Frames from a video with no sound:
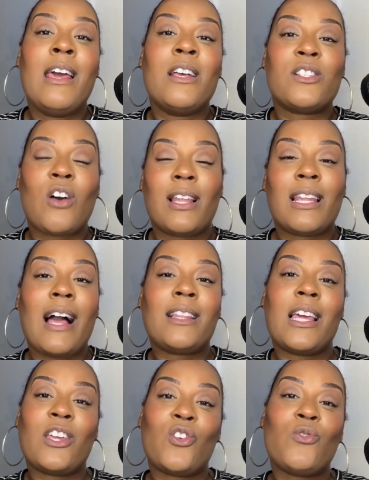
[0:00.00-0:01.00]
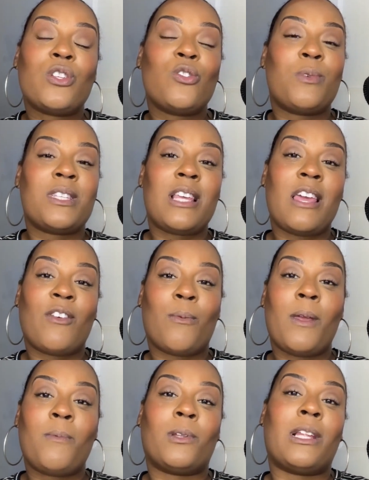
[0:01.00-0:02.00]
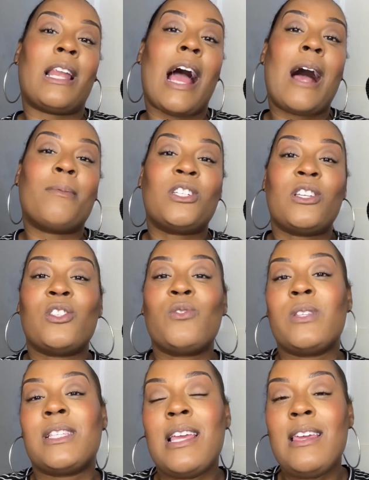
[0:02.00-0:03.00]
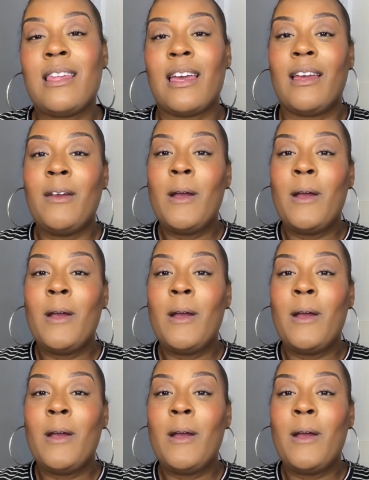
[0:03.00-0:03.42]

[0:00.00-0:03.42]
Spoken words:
So I like that YouTube is giving people an option to see that.